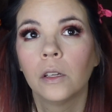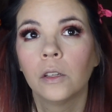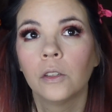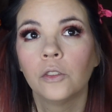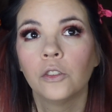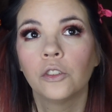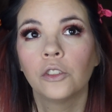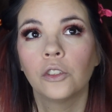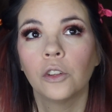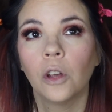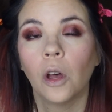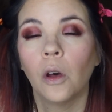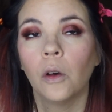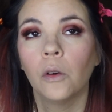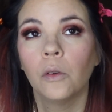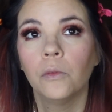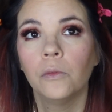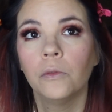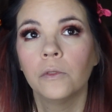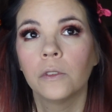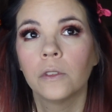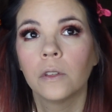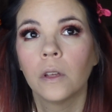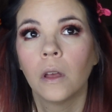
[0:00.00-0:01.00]

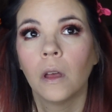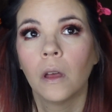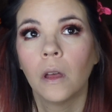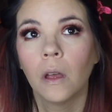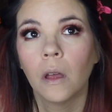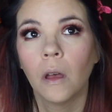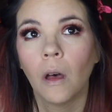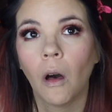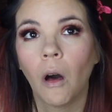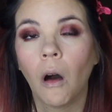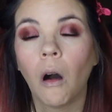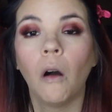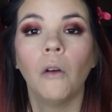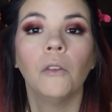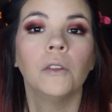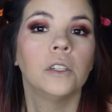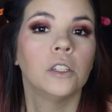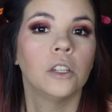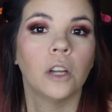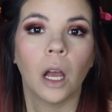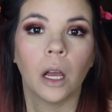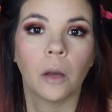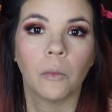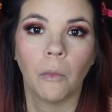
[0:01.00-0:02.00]
shows all the
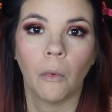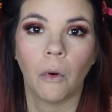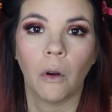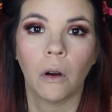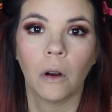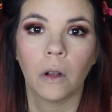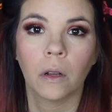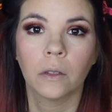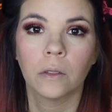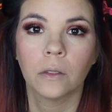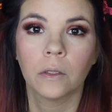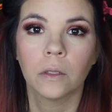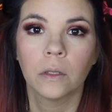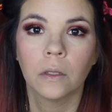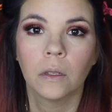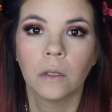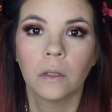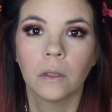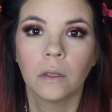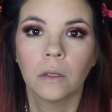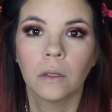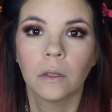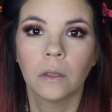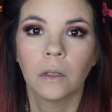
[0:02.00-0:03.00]
check marks
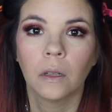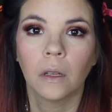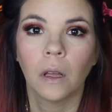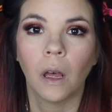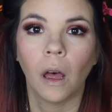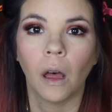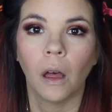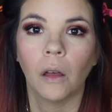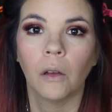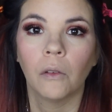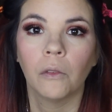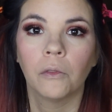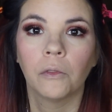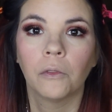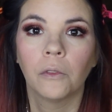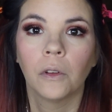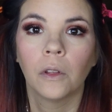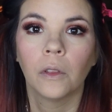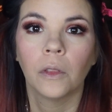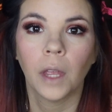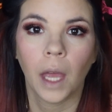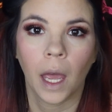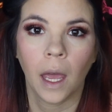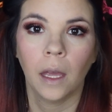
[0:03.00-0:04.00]
of
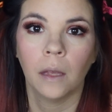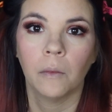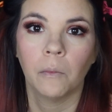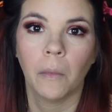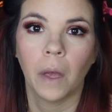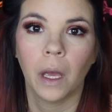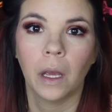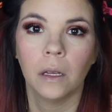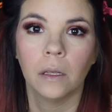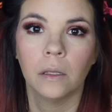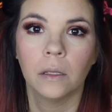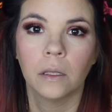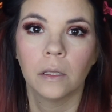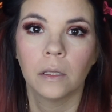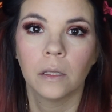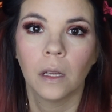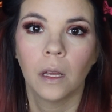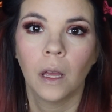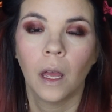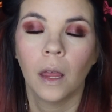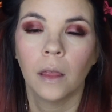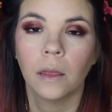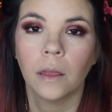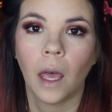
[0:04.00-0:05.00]
the handmaids.
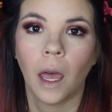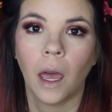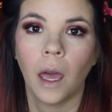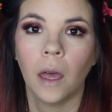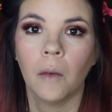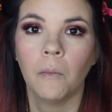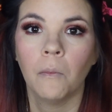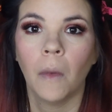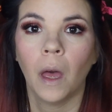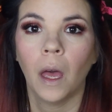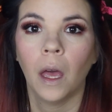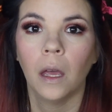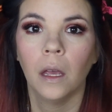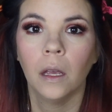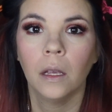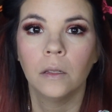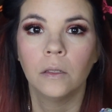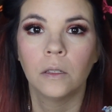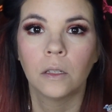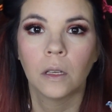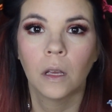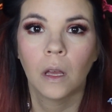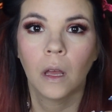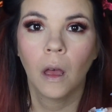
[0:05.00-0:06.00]
The
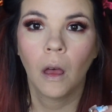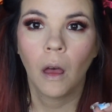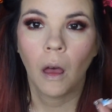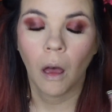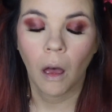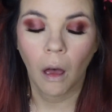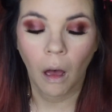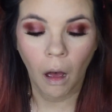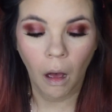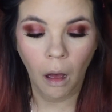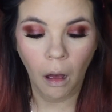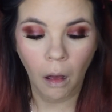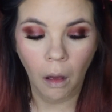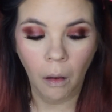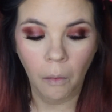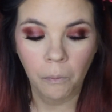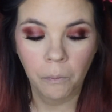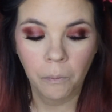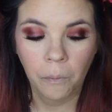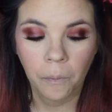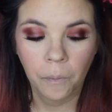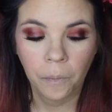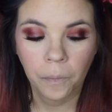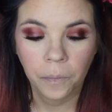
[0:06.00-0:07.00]
handmaids are
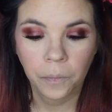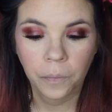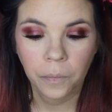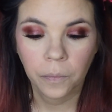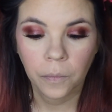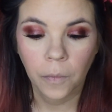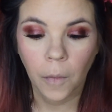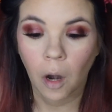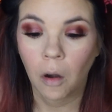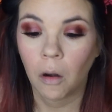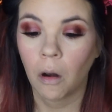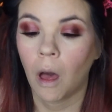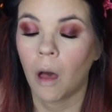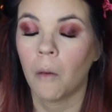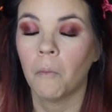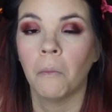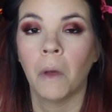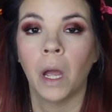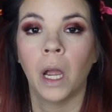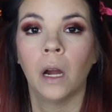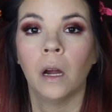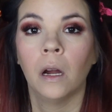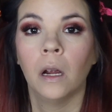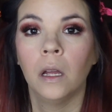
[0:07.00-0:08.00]
not
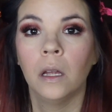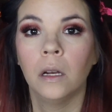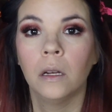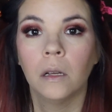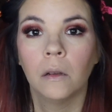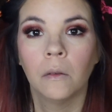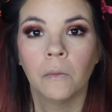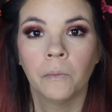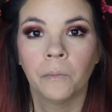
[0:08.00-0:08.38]
married,